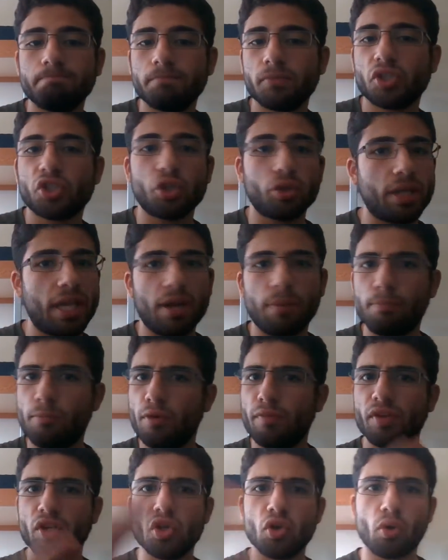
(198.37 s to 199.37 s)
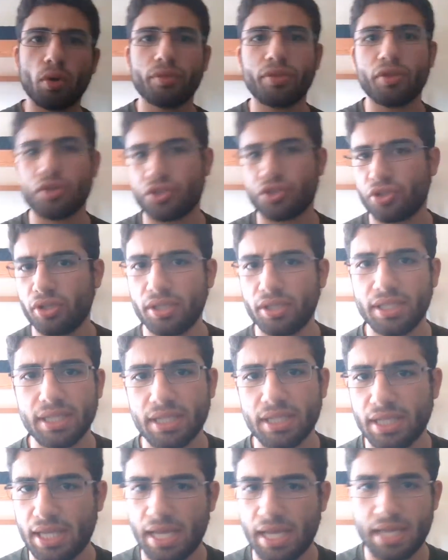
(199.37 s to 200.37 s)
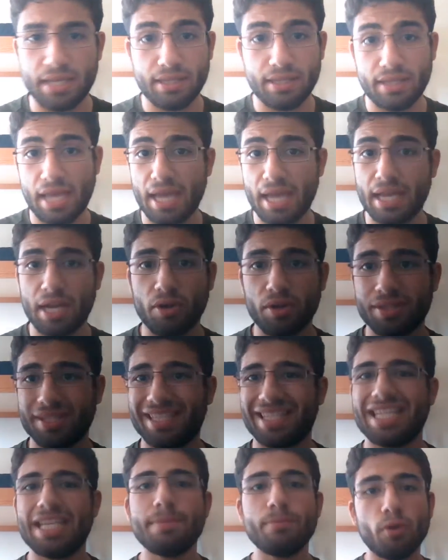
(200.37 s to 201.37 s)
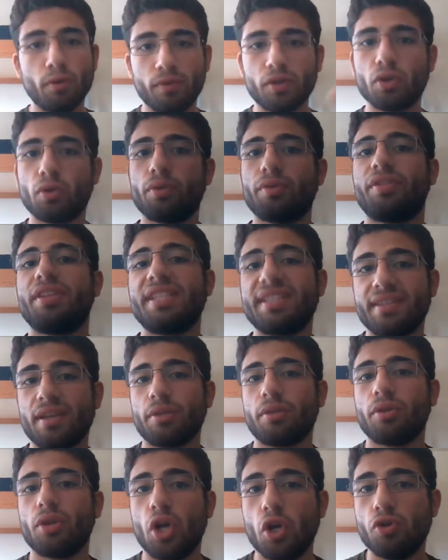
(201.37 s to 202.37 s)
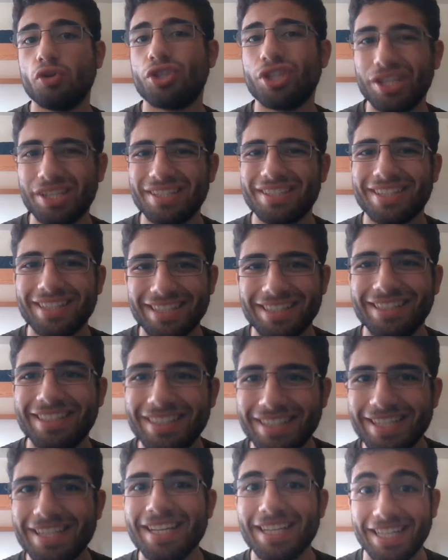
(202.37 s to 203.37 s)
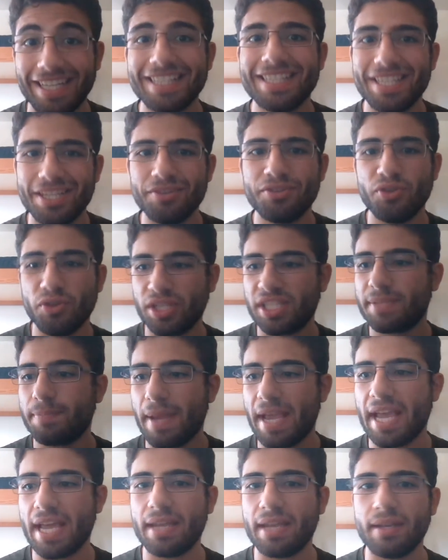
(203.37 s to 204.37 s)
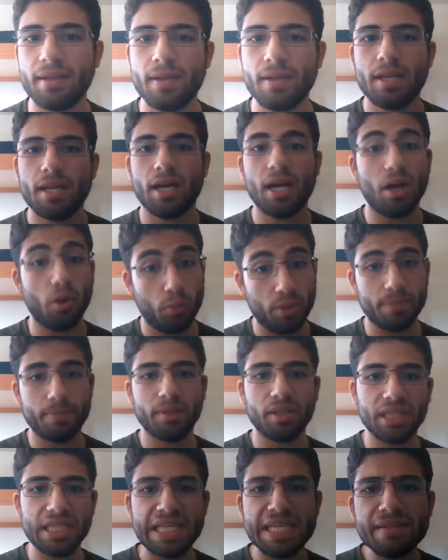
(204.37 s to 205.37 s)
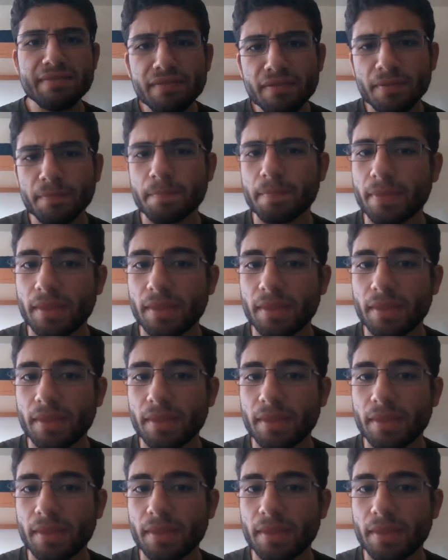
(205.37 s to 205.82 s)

So yeah, moving north, Australia and that area is going to keep moving north. The Southern Ocean is going to continue to expand, we believe.